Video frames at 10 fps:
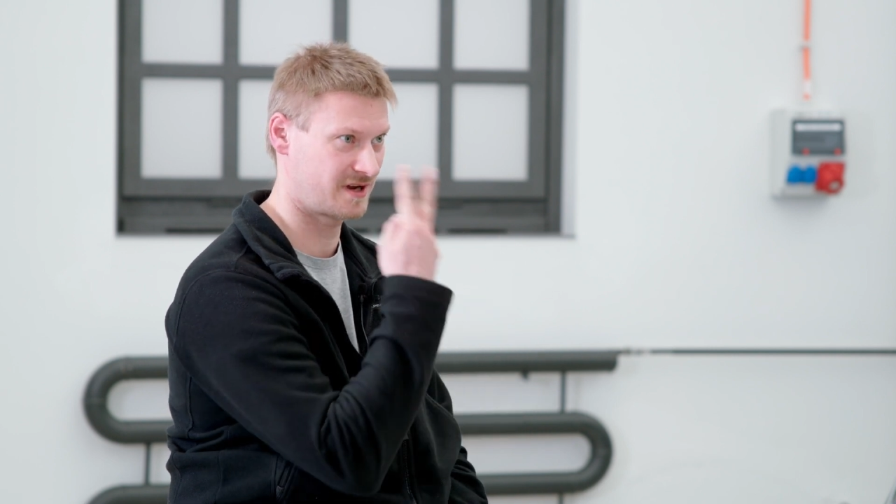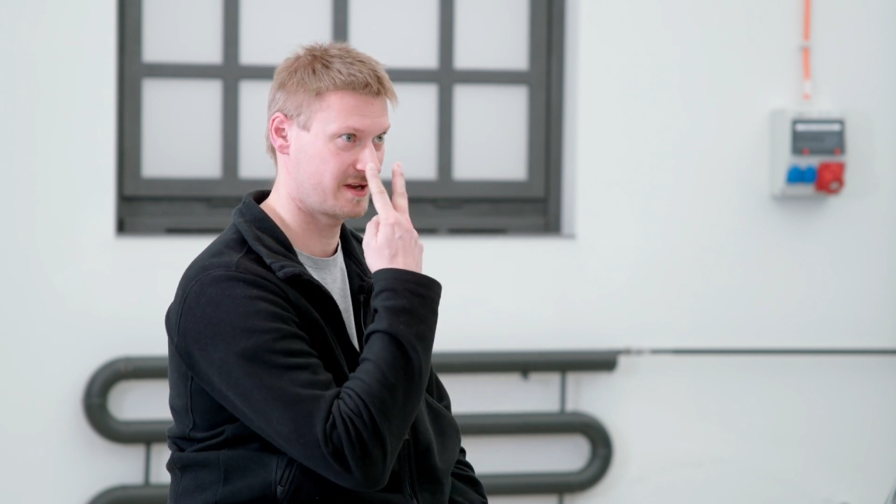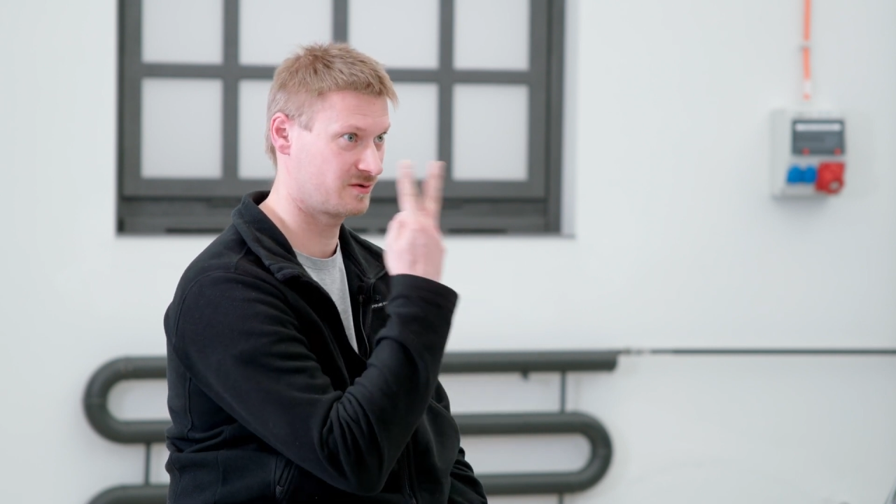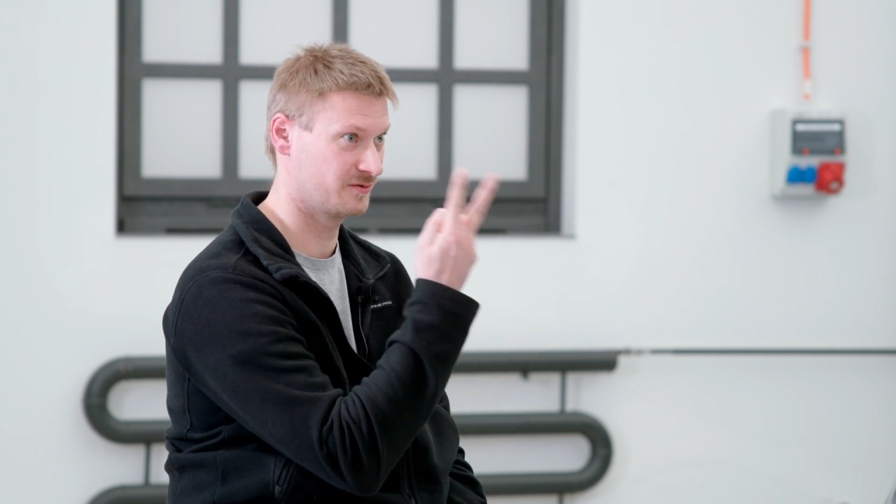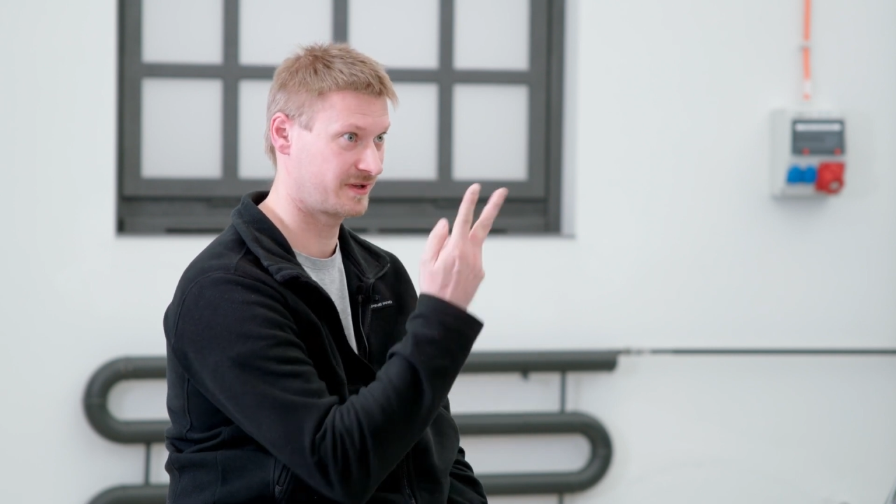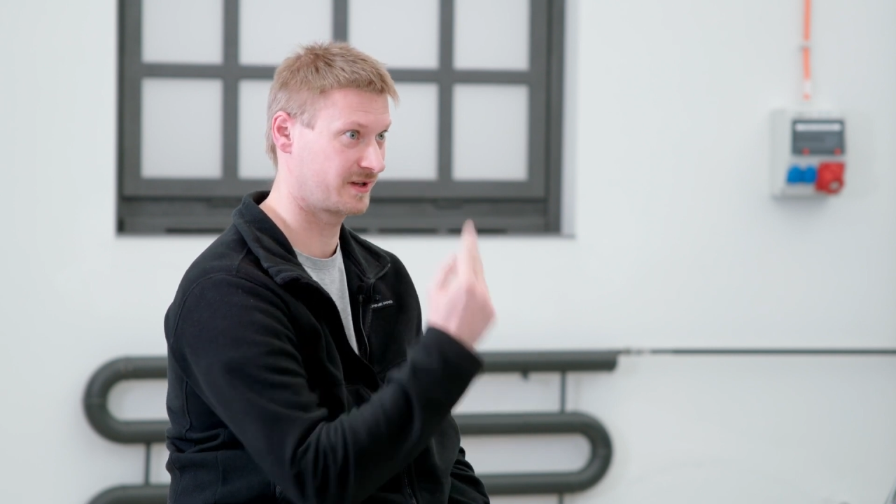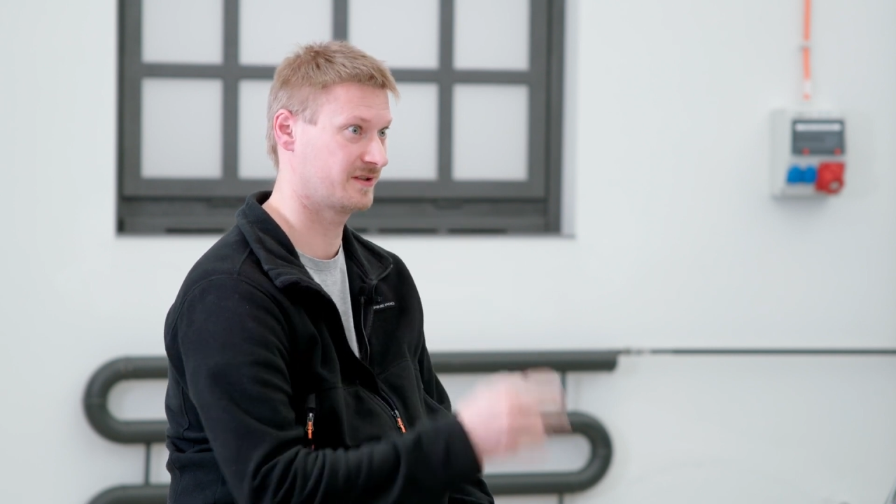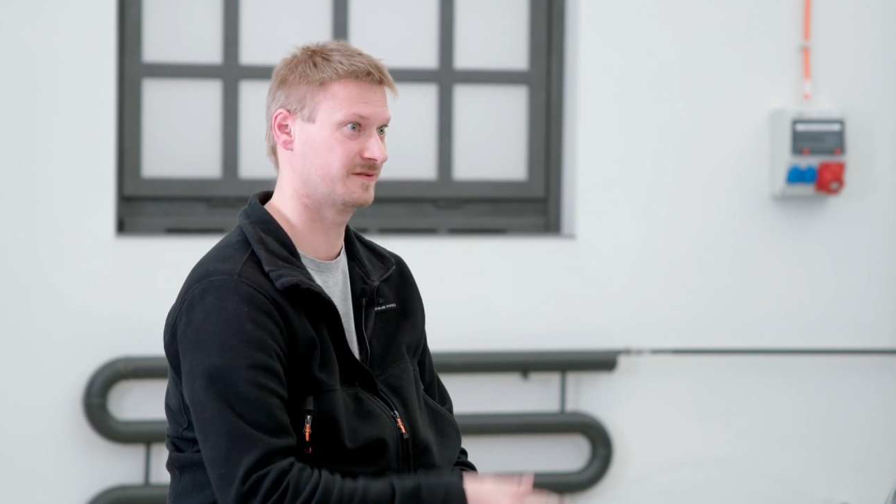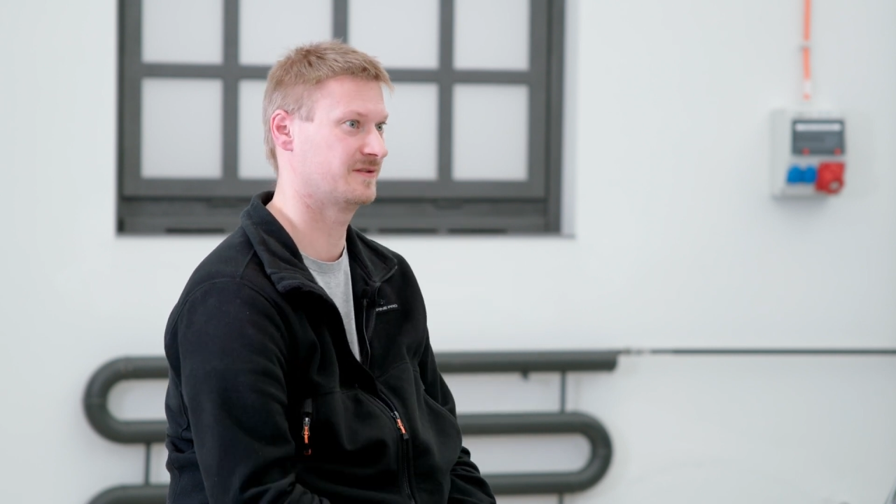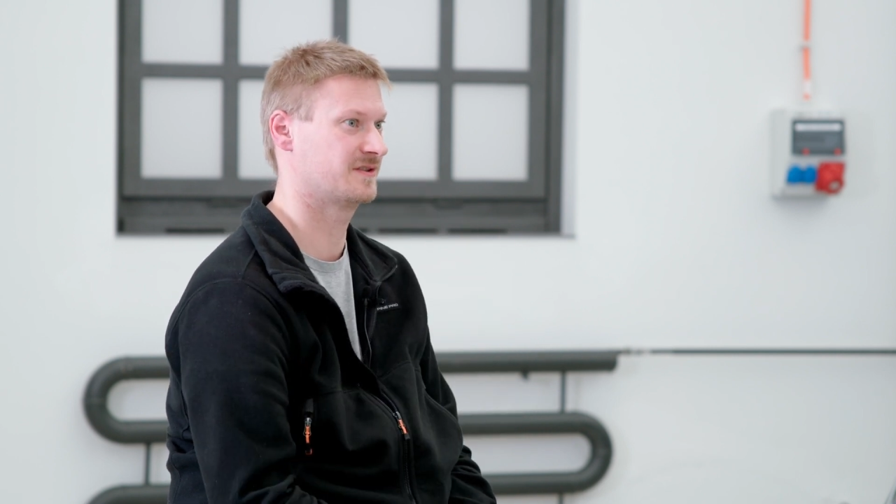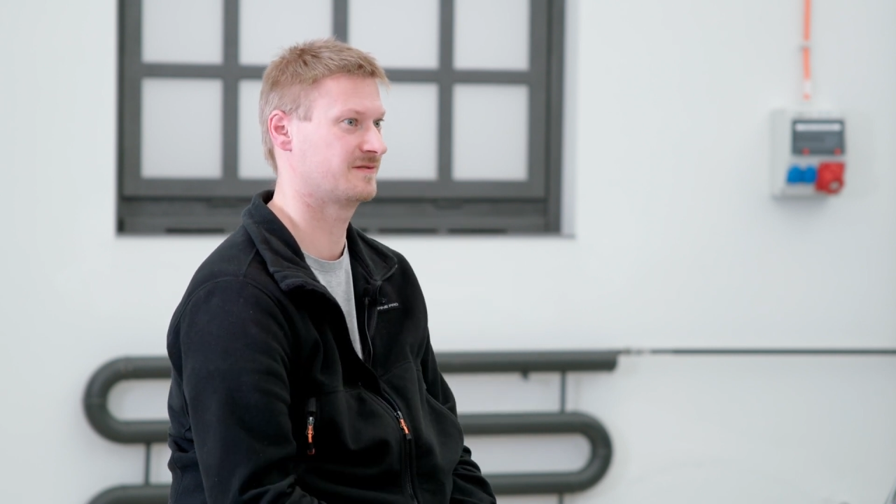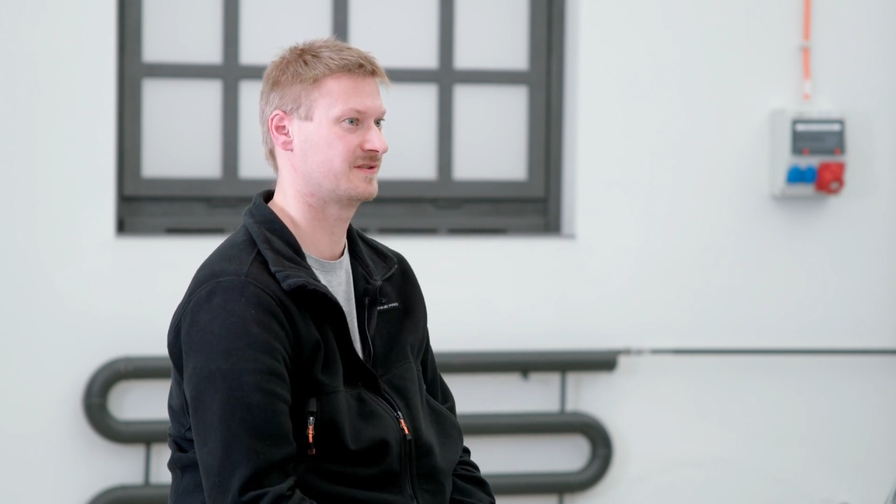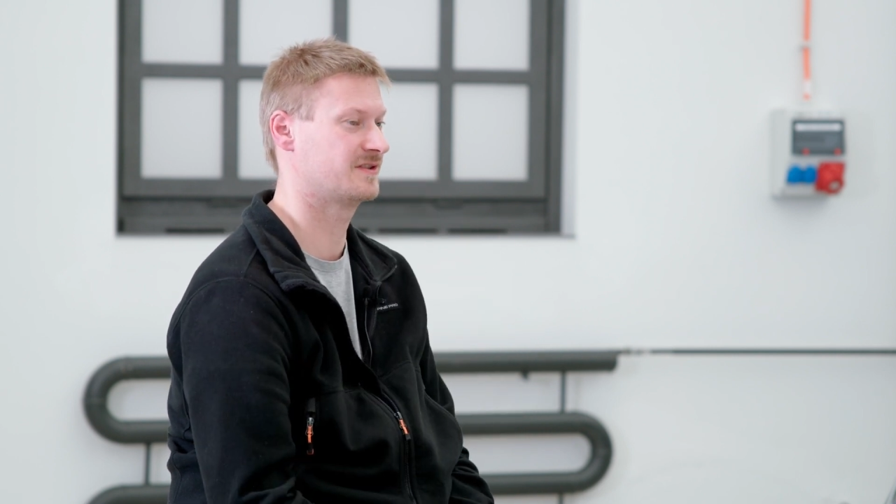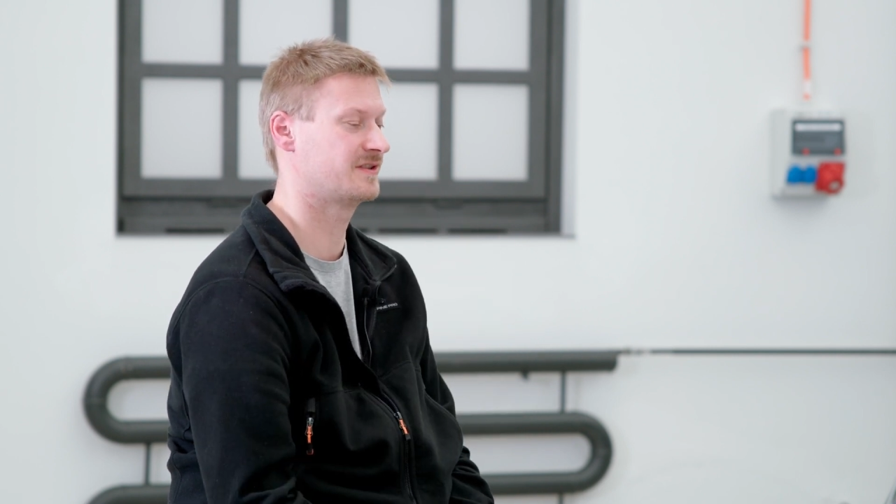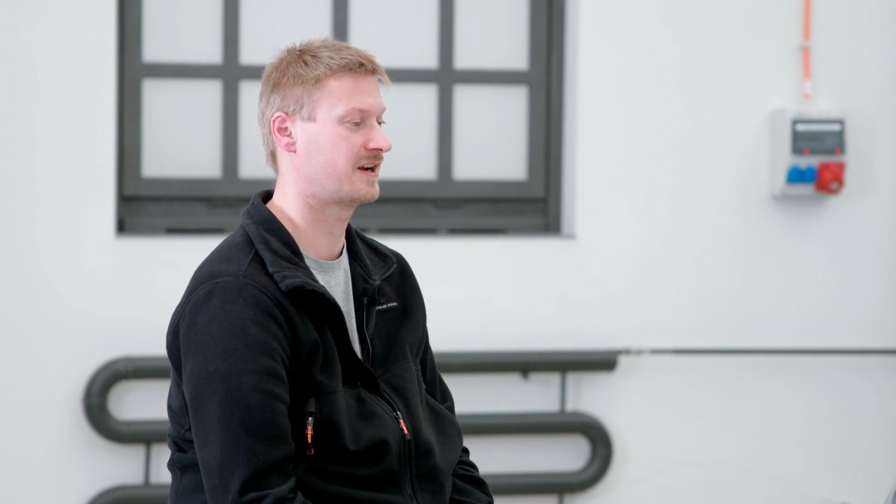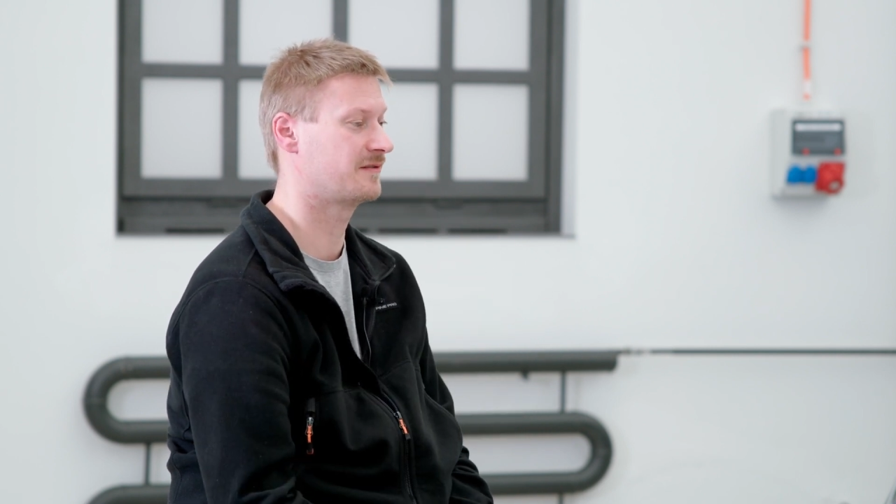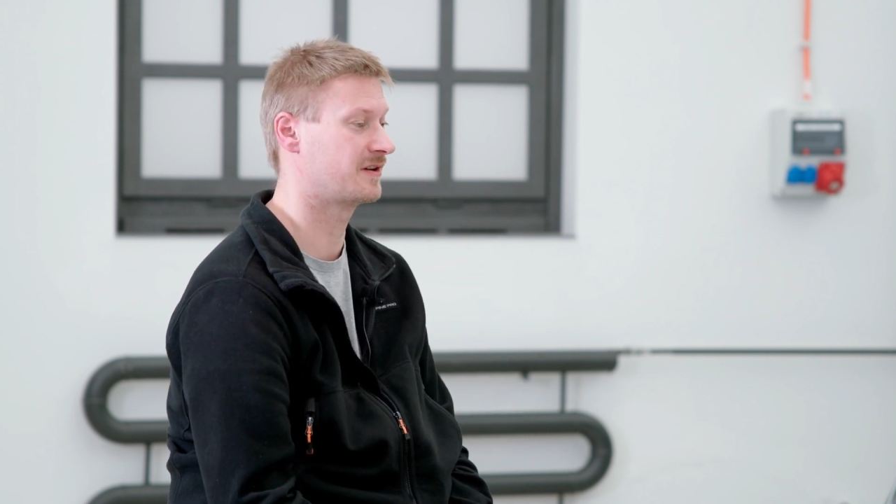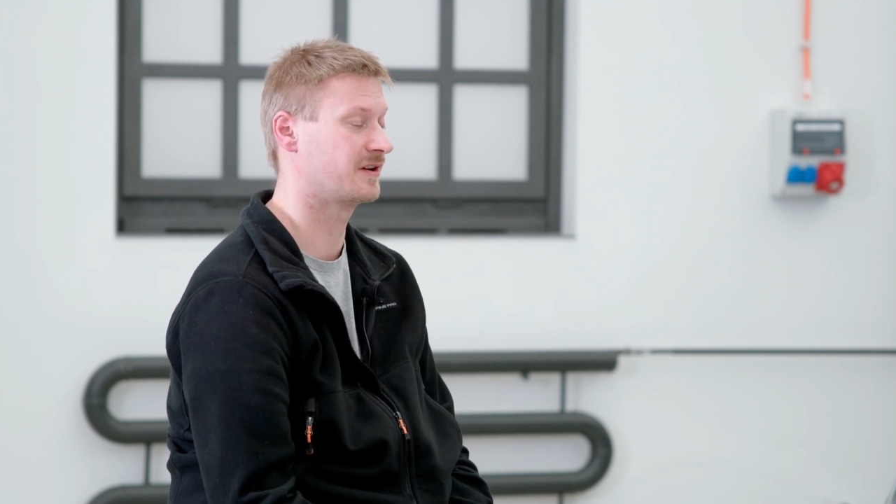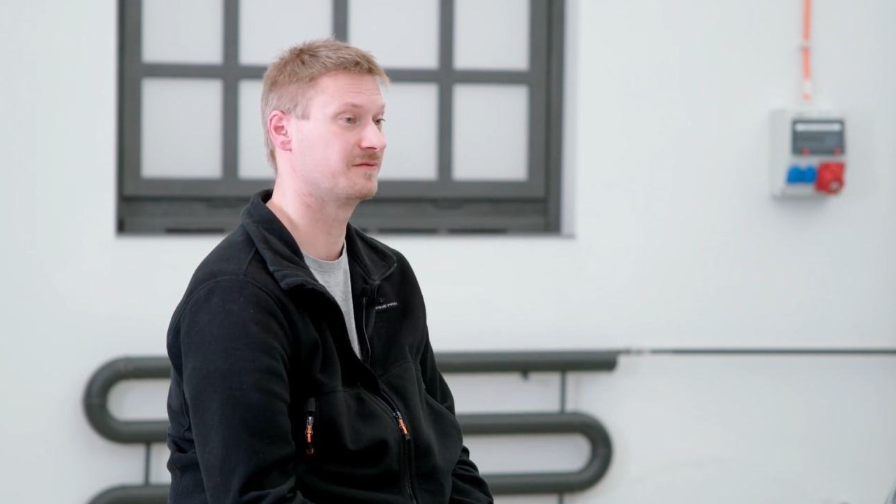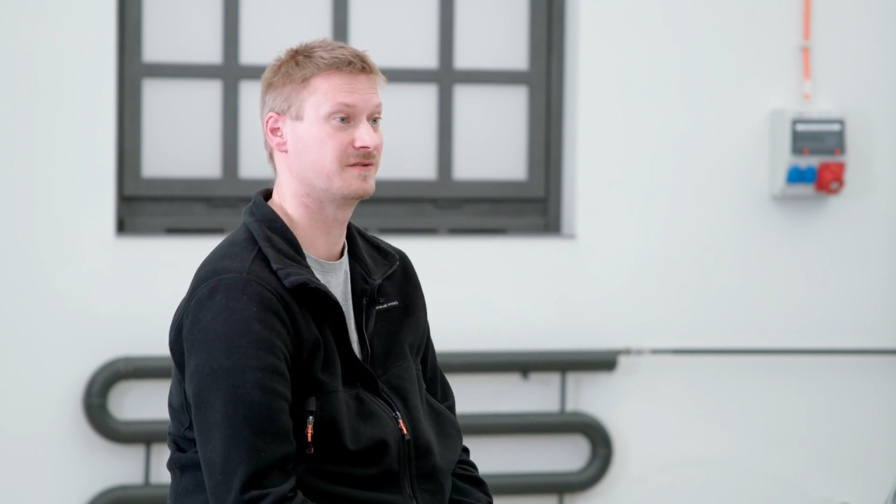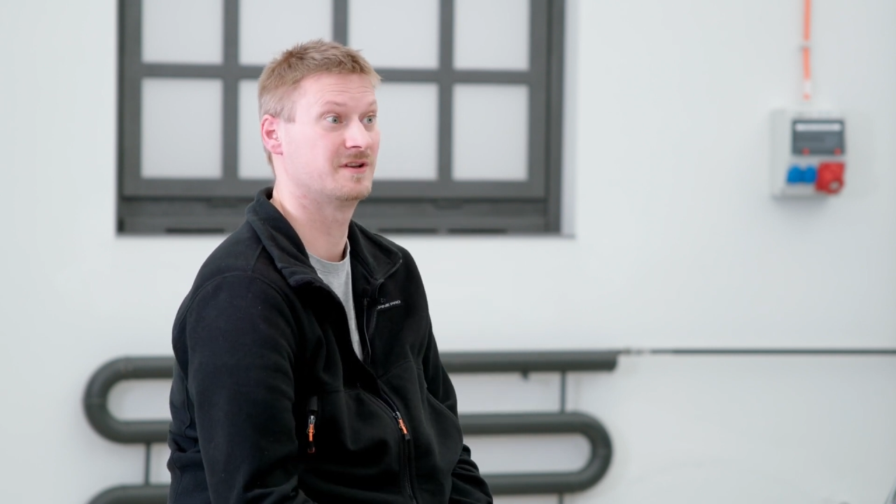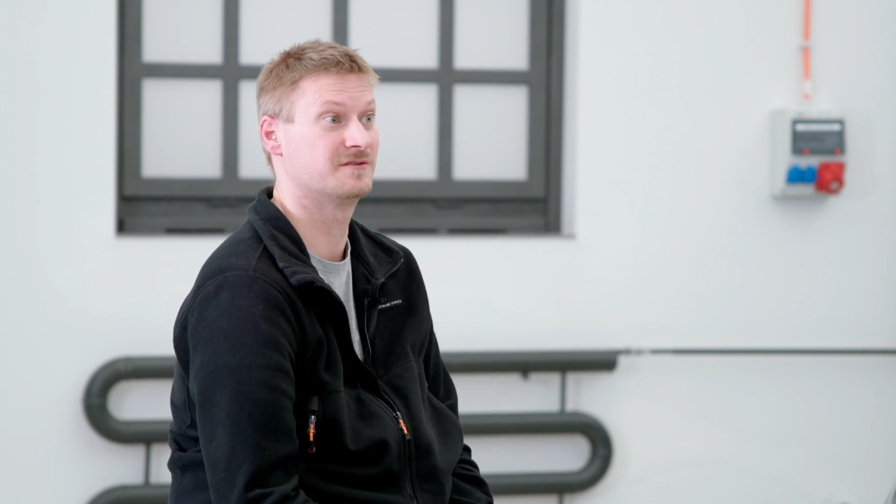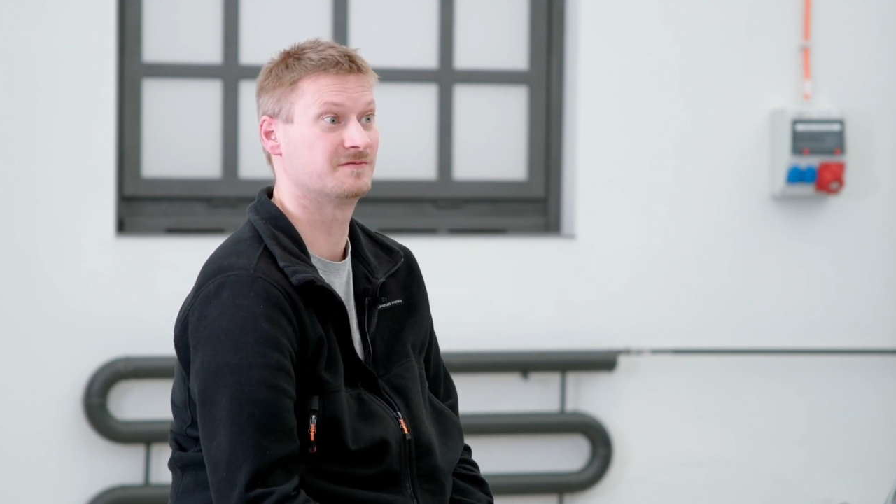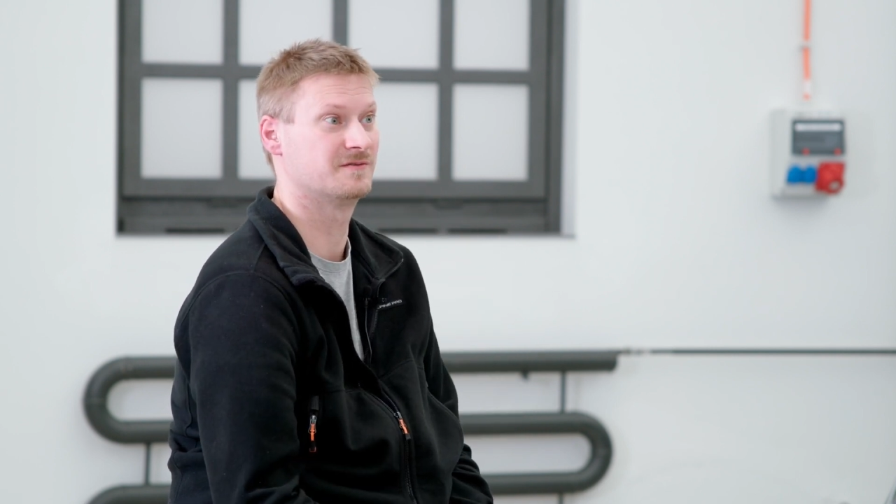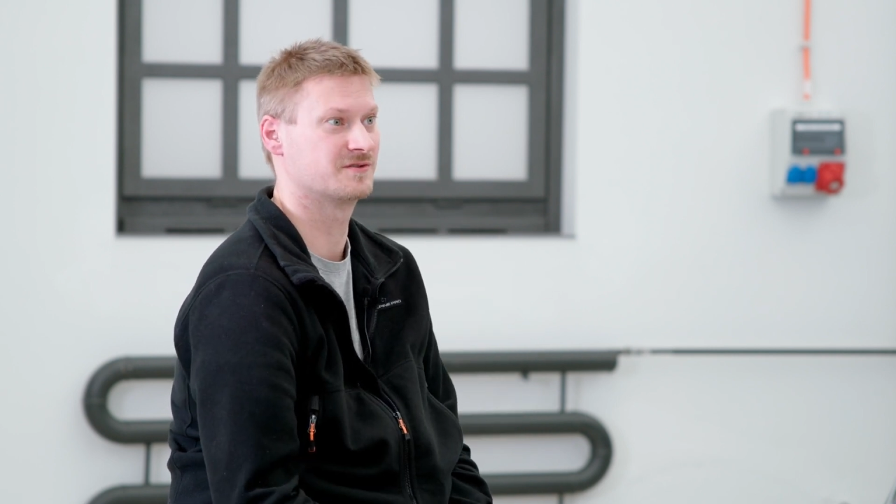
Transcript: eye contact with the driver if he